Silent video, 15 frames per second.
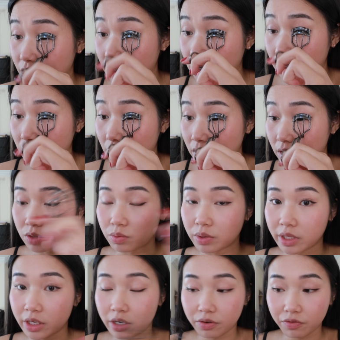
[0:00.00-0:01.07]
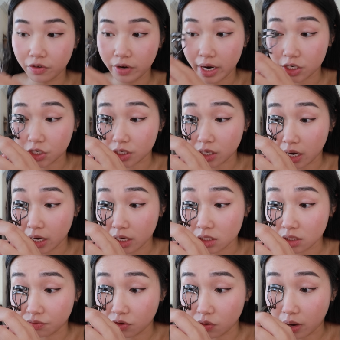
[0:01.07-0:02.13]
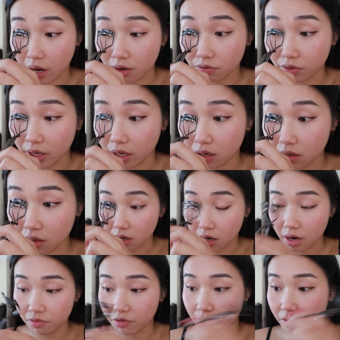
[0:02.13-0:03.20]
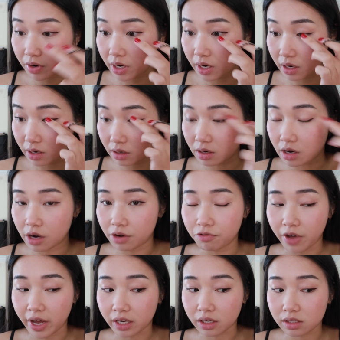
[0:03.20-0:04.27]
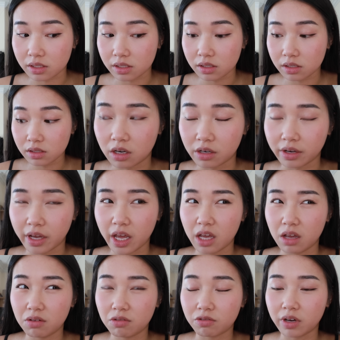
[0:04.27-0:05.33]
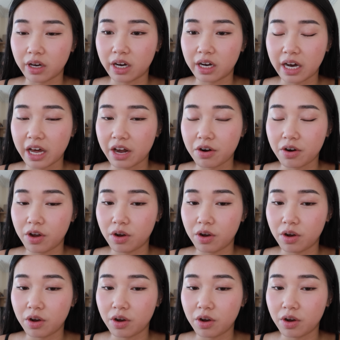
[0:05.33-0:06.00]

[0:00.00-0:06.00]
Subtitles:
curler. It's really good for Asian eyes if you have like not very concave. I don't